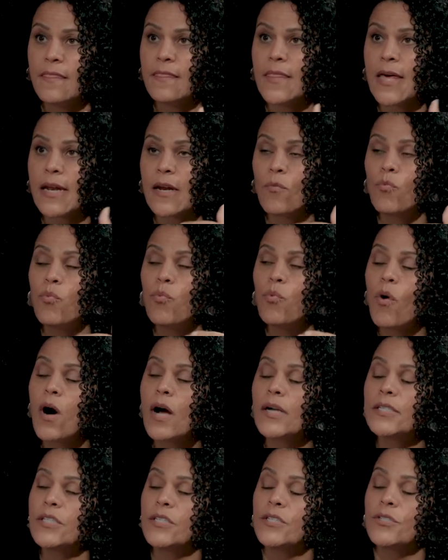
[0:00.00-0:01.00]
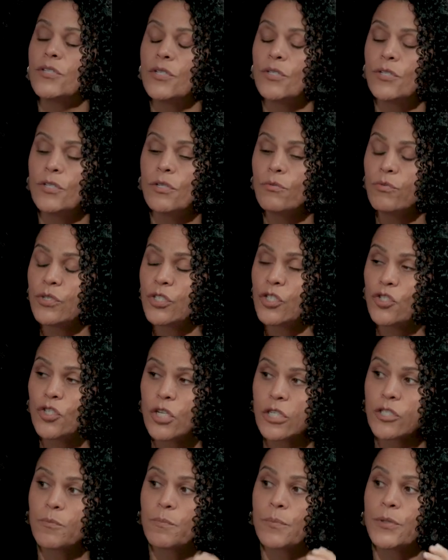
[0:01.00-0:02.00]
that I wanted to do was
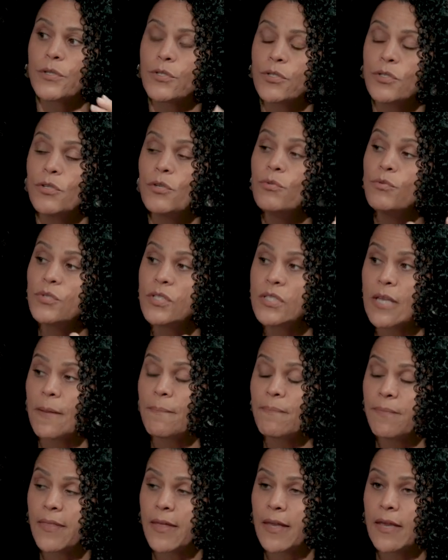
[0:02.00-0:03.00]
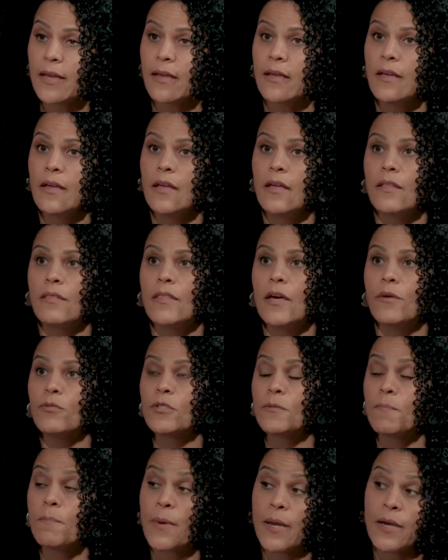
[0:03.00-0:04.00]
just pursue something that
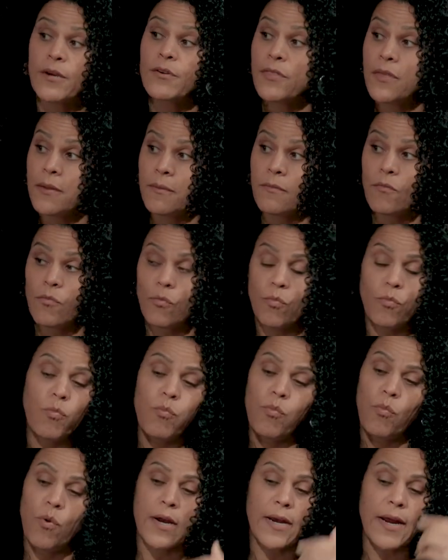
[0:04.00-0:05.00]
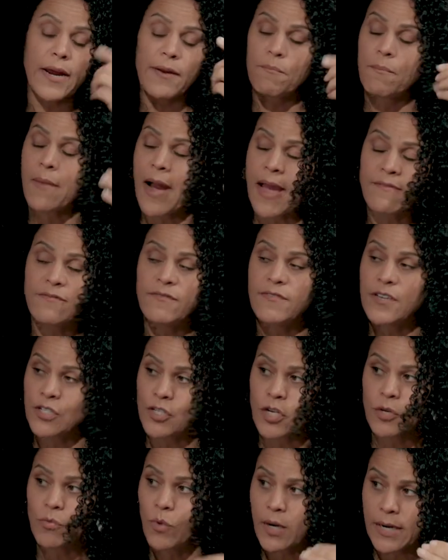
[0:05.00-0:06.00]
was bigger than what I, my
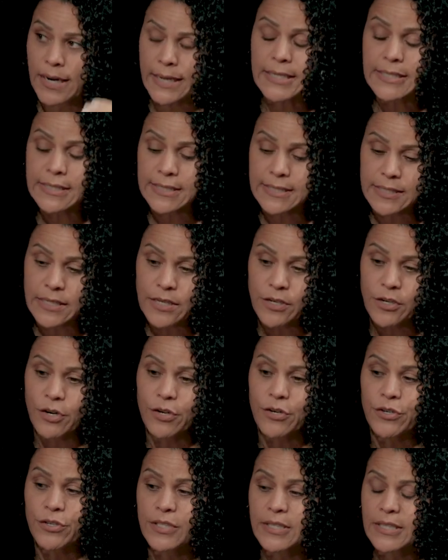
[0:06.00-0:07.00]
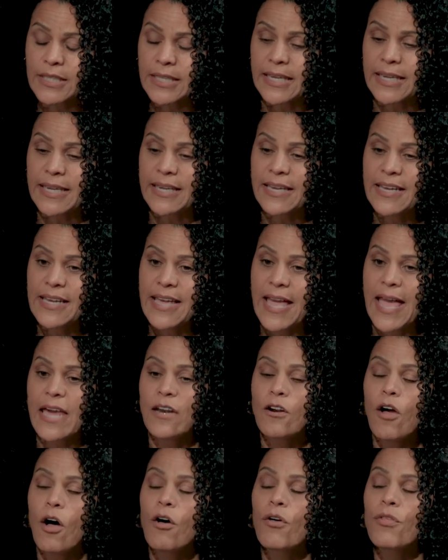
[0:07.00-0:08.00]
vision, what I could see currently.
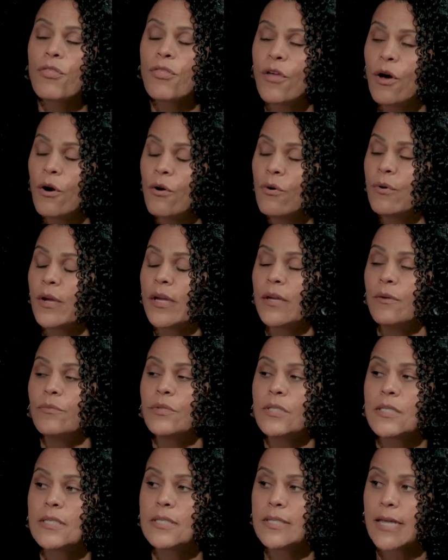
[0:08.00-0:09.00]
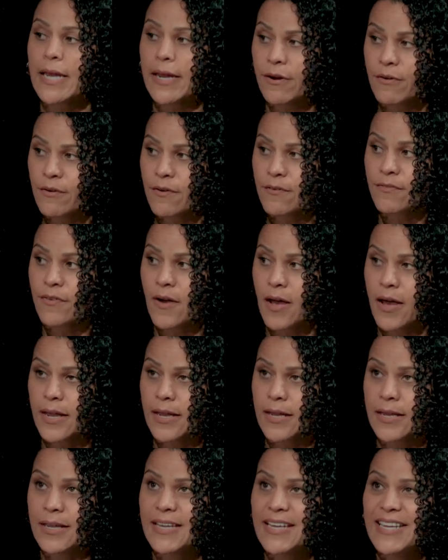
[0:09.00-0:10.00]
And although it was
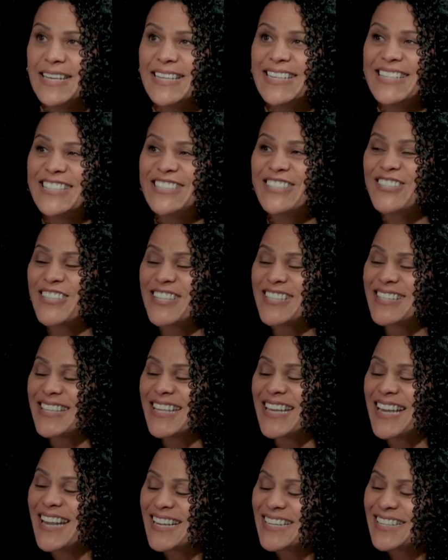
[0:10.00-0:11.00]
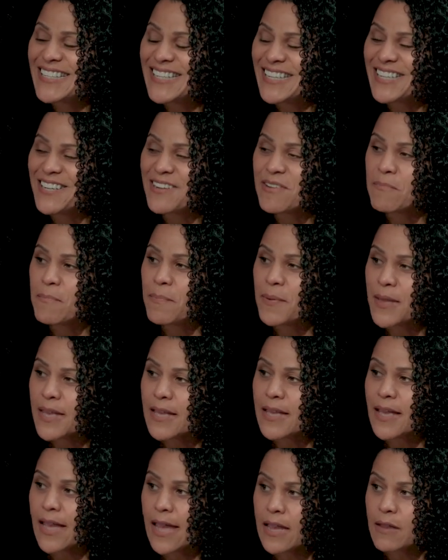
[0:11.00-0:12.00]
terrifying, just the idea of
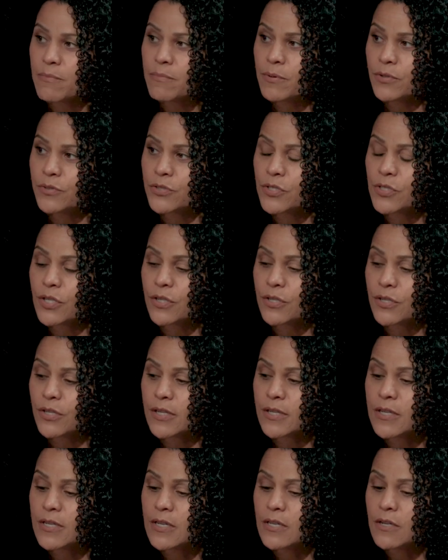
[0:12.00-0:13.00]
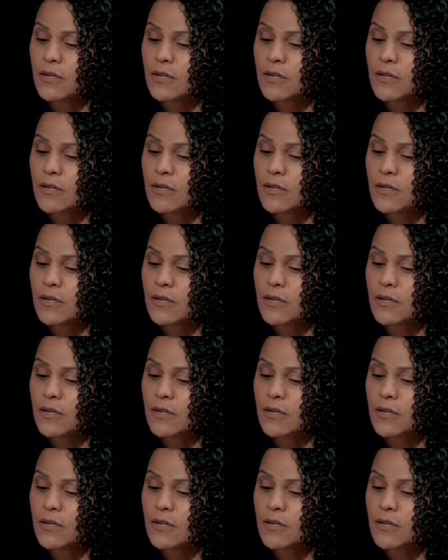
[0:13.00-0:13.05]
being able to